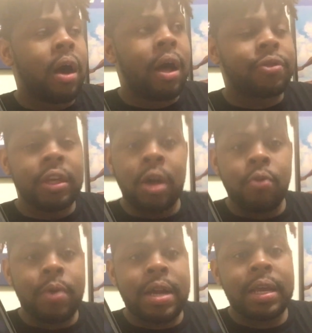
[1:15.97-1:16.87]

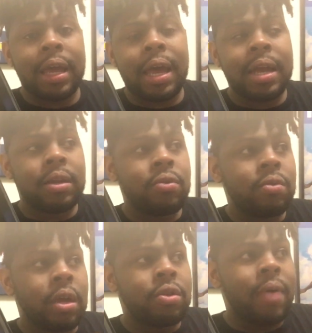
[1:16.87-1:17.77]
Theo Riddick, and
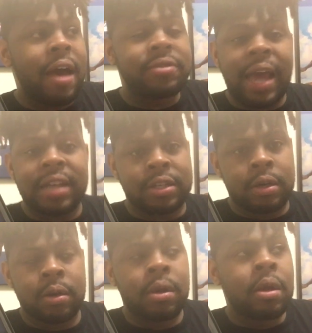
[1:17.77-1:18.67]
you have Zach
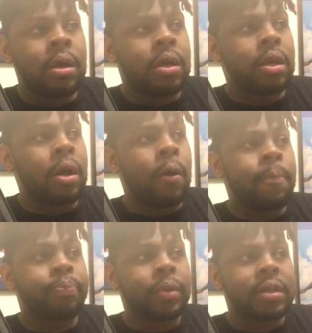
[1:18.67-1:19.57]
Zinner. You
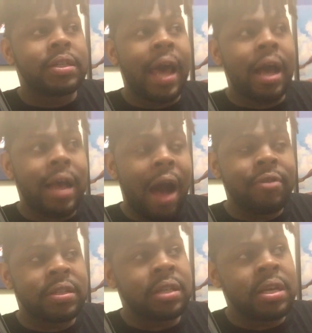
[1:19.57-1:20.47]
know, Zach,
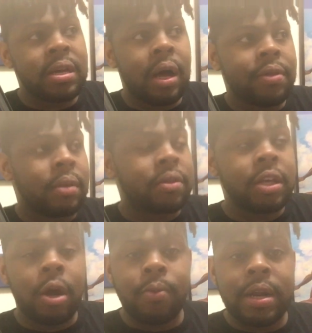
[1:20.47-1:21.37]
obviously
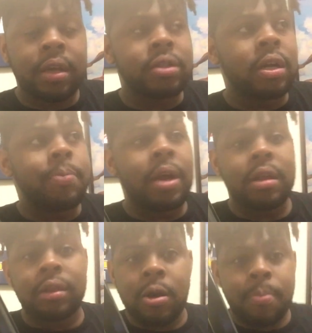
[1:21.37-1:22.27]
Theo Riddick is going to be
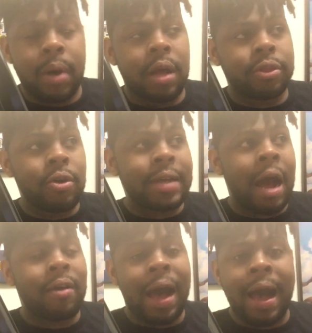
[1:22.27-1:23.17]
our third
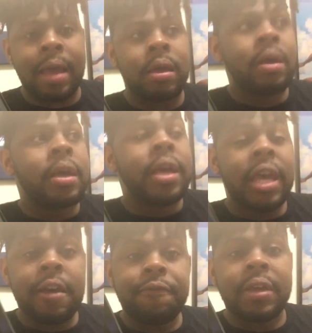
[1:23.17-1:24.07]
down guy
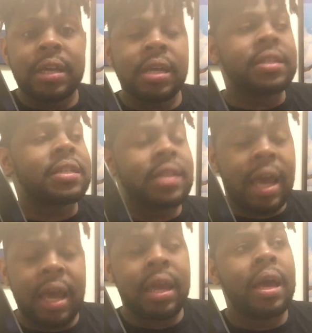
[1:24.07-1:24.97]
if he can
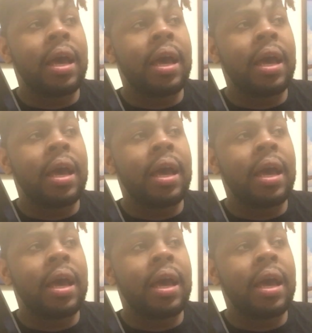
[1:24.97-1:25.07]
stay